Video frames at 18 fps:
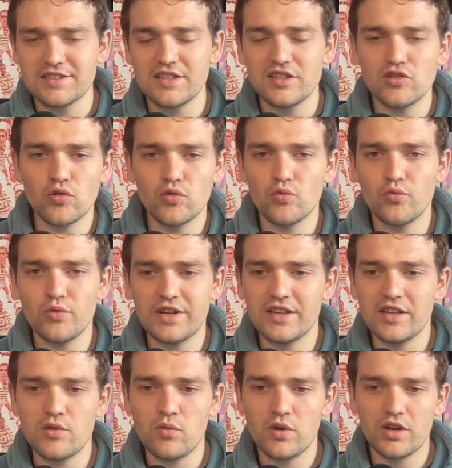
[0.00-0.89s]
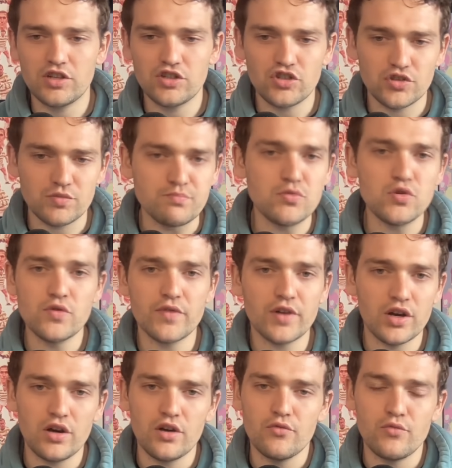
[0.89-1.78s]
They don't really want to just move
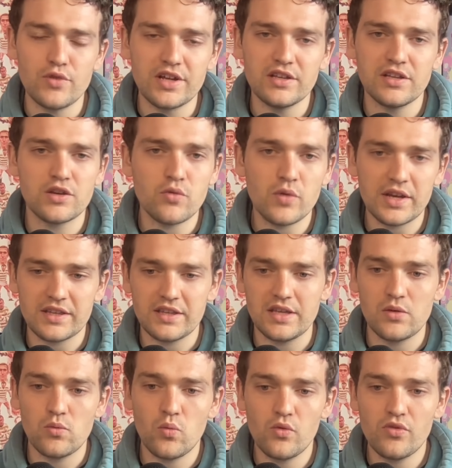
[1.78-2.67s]
it on really quickly.